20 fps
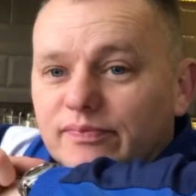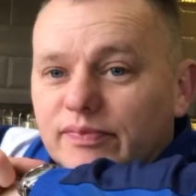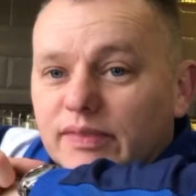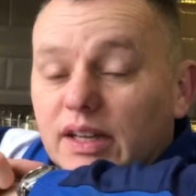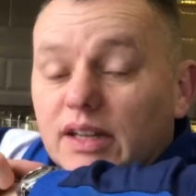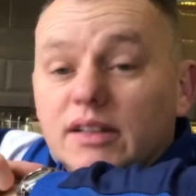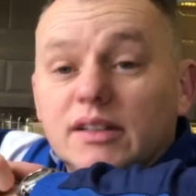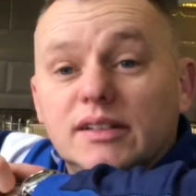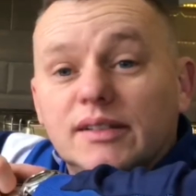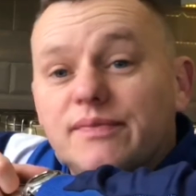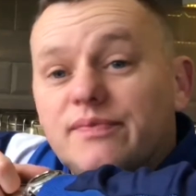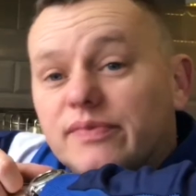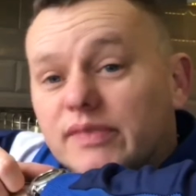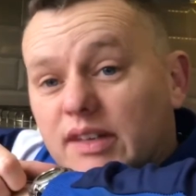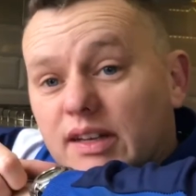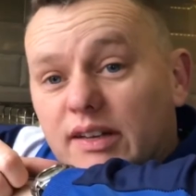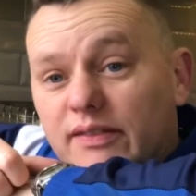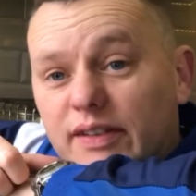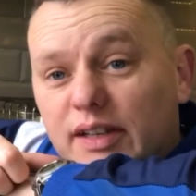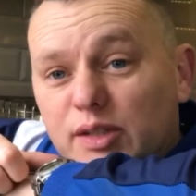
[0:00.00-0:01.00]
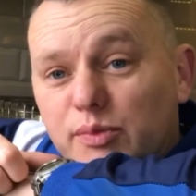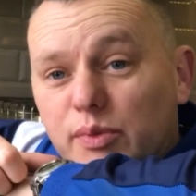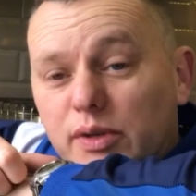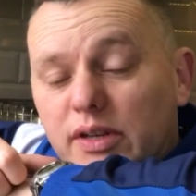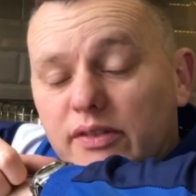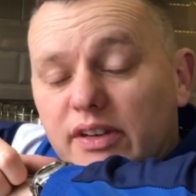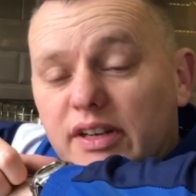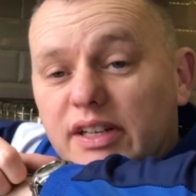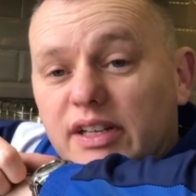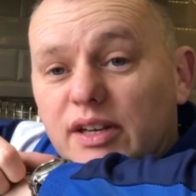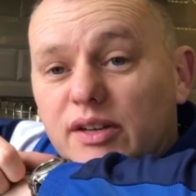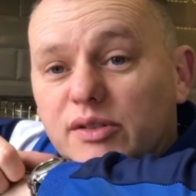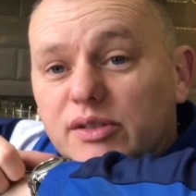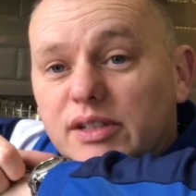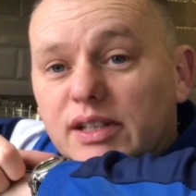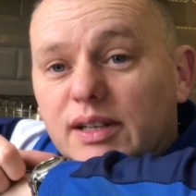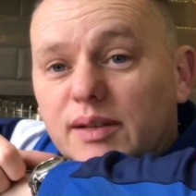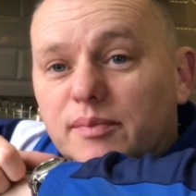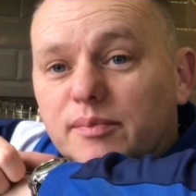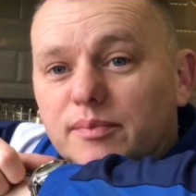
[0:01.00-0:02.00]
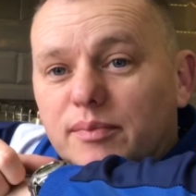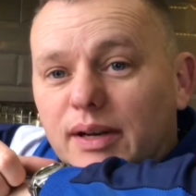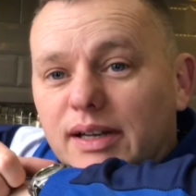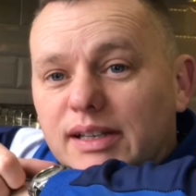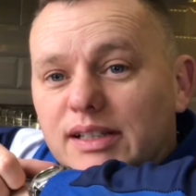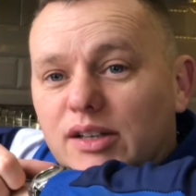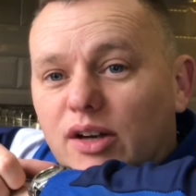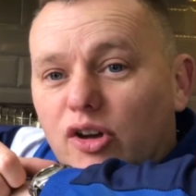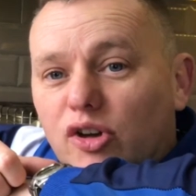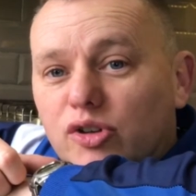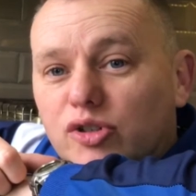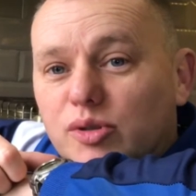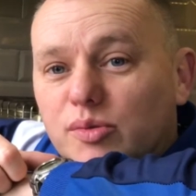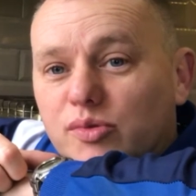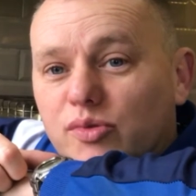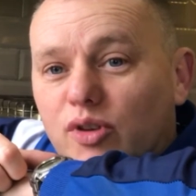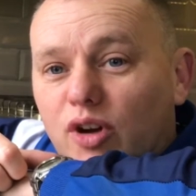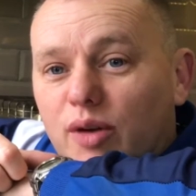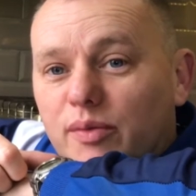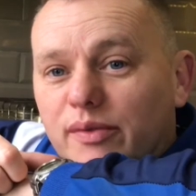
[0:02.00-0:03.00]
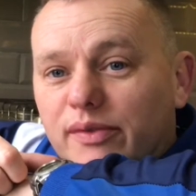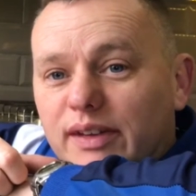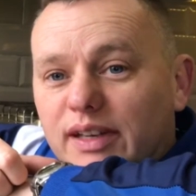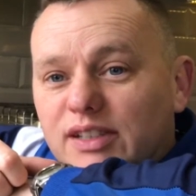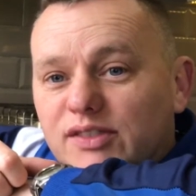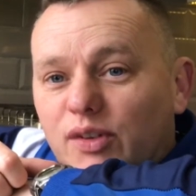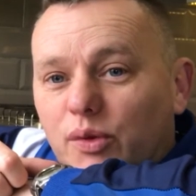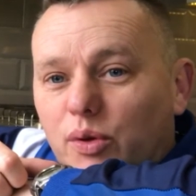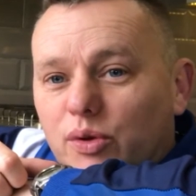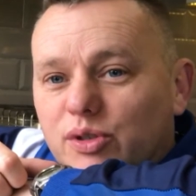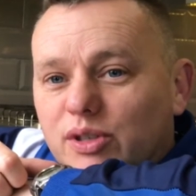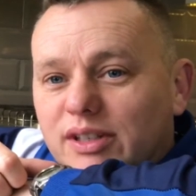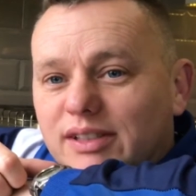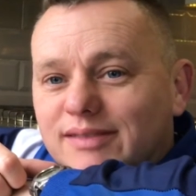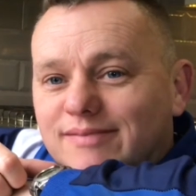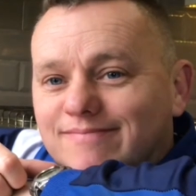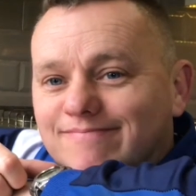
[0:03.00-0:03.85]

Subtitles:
If that's been of any use to you, please like and subscribe, and thanks for watching.